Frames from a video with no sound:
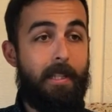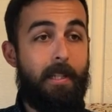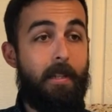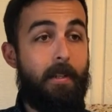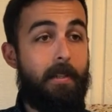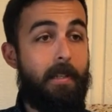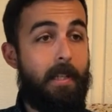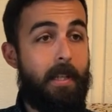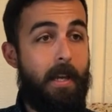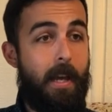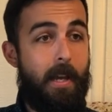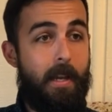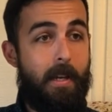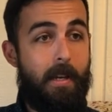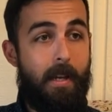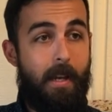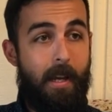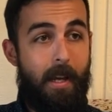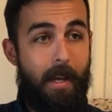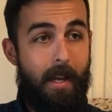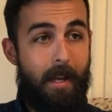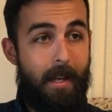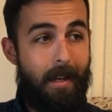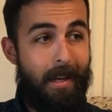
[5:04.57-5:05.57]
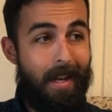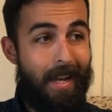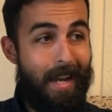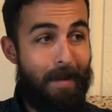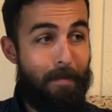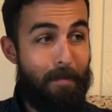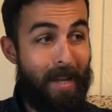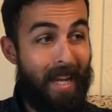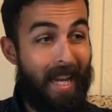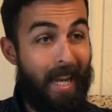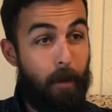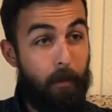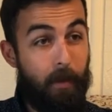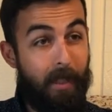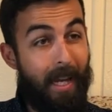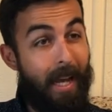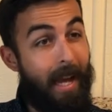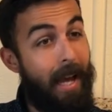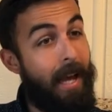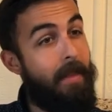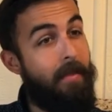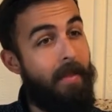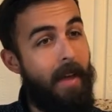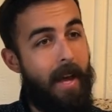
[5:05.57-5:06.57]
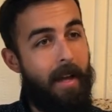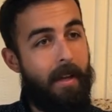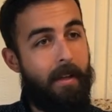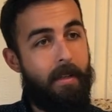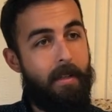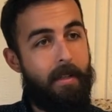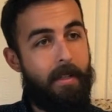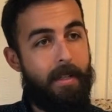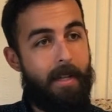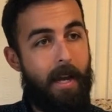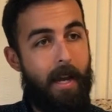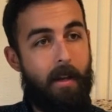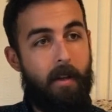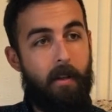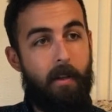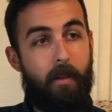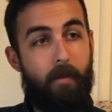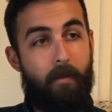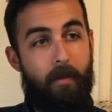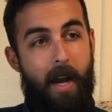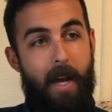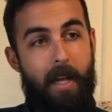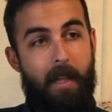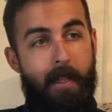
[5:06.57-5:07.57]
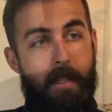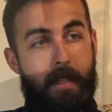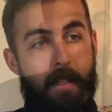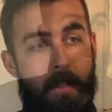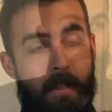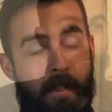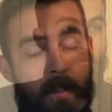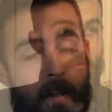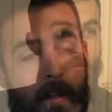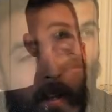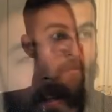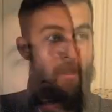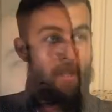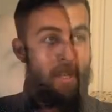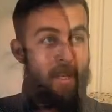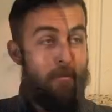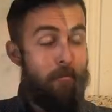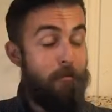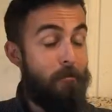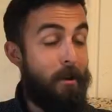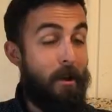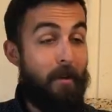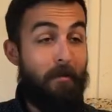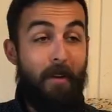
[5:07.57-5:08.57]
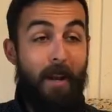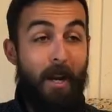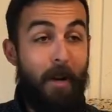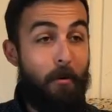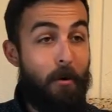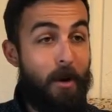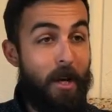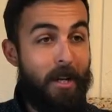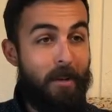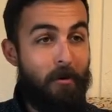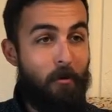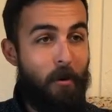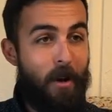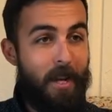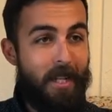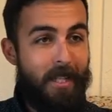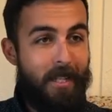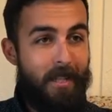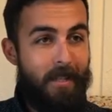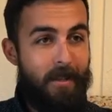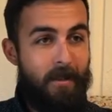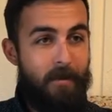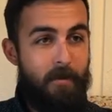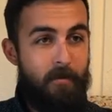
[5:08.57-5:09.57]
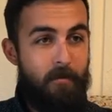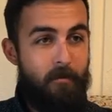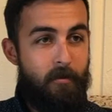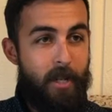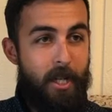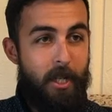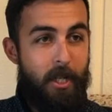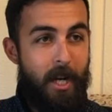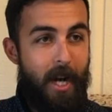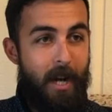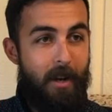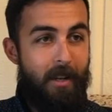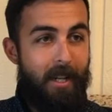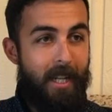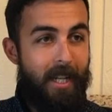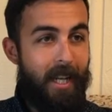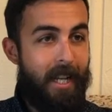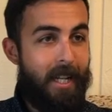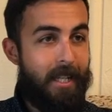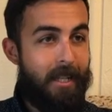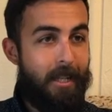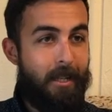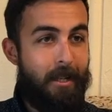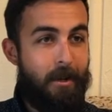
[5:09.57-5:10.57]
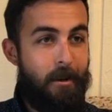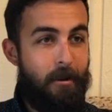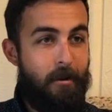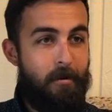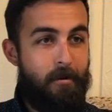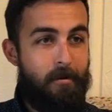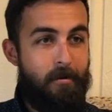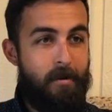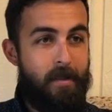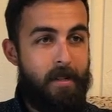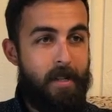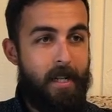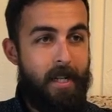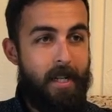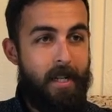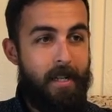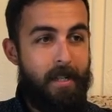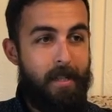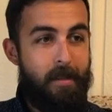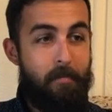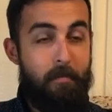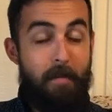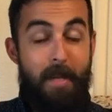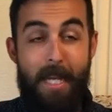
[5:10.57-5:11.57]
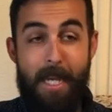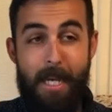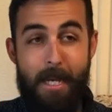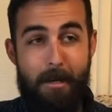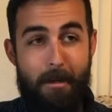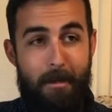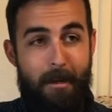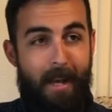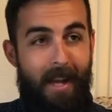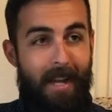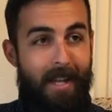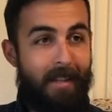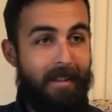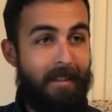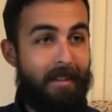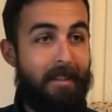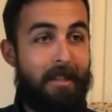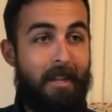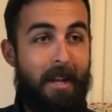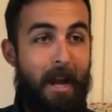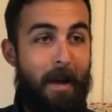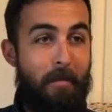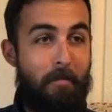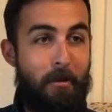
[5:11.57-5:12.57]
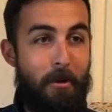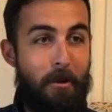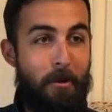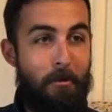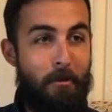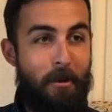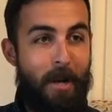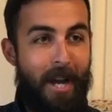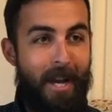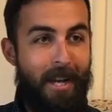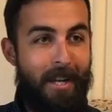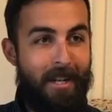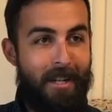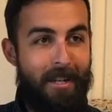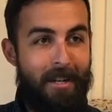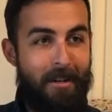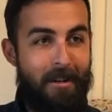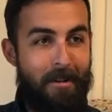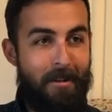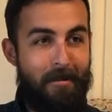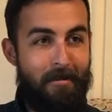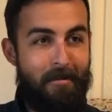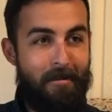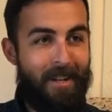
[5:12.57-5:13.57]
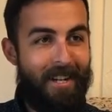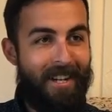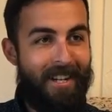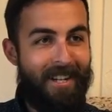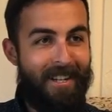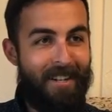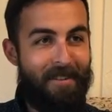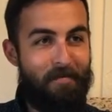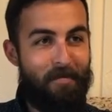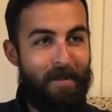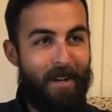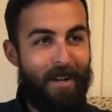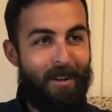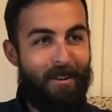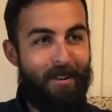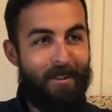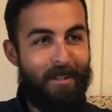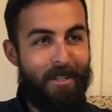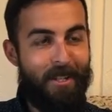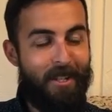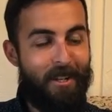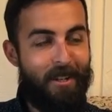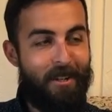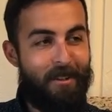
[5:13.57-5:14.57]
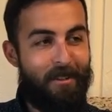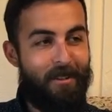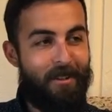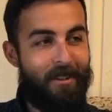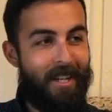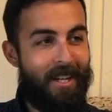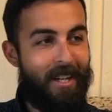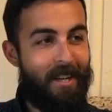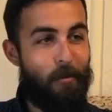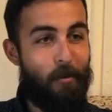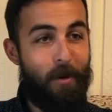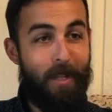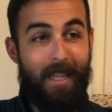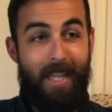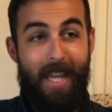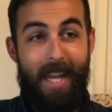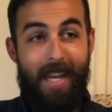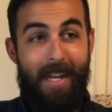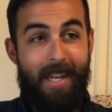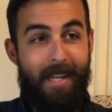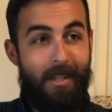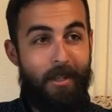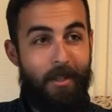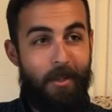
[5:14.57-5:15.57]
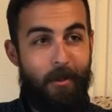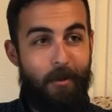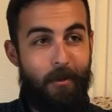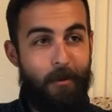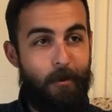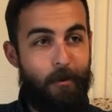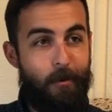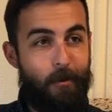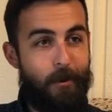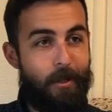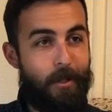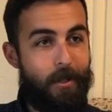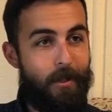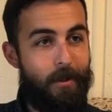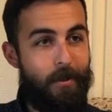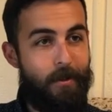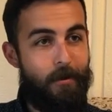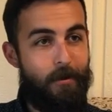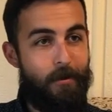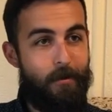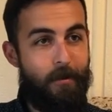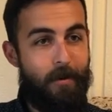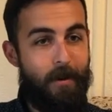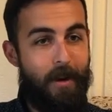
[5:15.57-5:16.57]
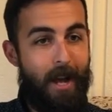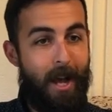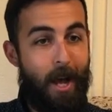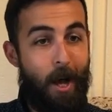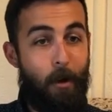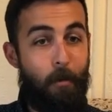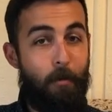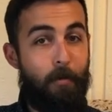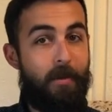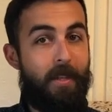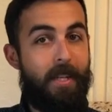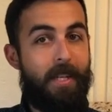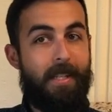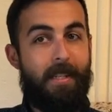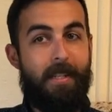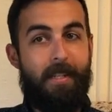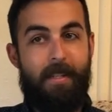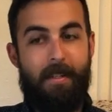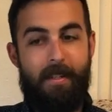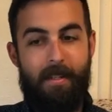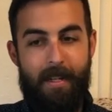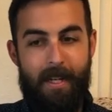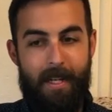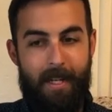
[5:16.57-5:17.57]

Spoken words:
looks like and being able to end that cycle of violence. If anyone wants to reach out and get to know me, as I'm the new guy here, but also what they can do to help this